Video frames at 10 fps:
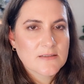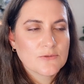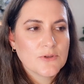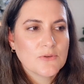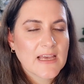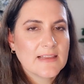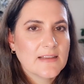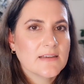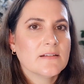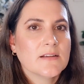so you can
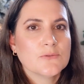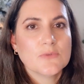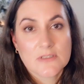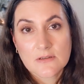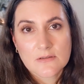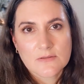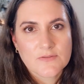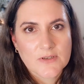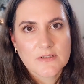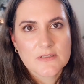layer it with other
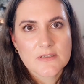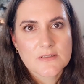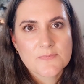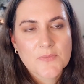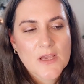fragrances.